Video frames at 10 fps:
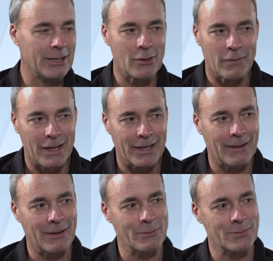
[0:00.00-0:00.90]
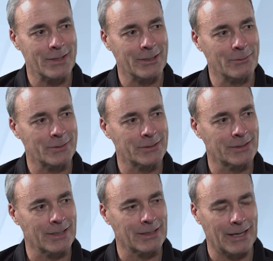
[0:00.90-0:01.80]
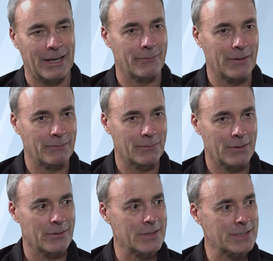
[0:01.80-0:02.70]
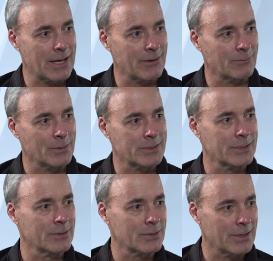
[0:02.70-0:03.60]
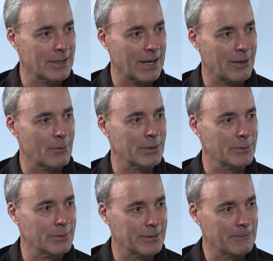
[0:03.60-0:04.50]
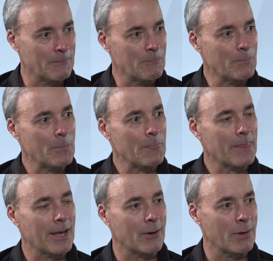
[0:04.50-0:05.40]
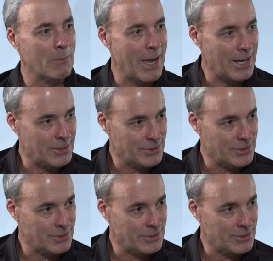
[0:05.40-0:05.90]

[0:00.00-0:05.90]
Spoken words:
hear that in anything you said. You were just like, I have to figure this out. What does it look like? How do I do it? How do I manage